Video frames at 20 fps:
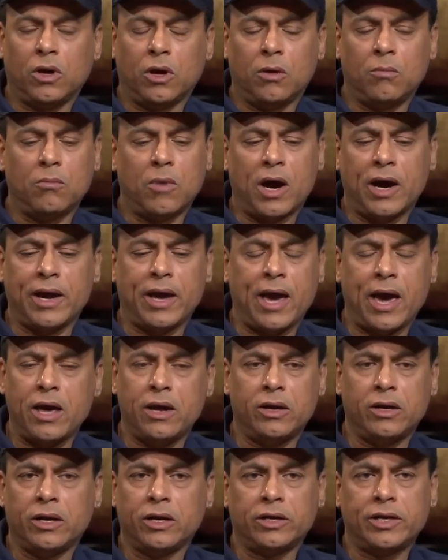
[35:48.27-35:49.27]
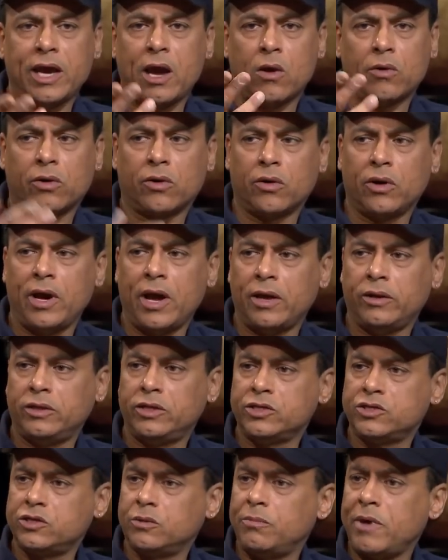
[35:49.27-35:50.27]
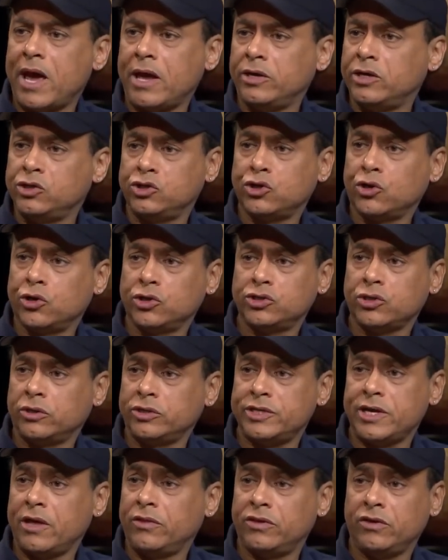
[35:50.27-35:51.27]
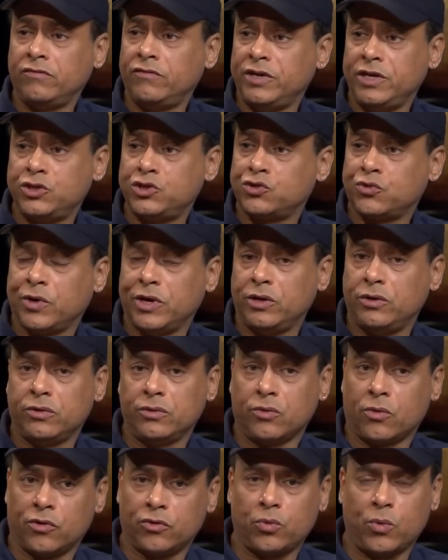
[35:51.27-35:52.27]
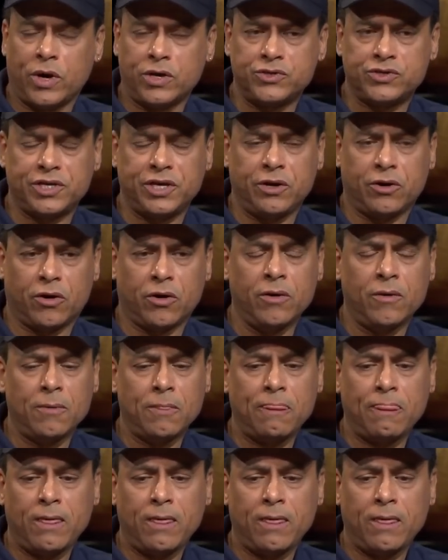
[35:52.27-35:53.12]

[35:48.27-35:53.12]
Um, I had an encounter at this abandoned church on tenth and B Street, northwest here,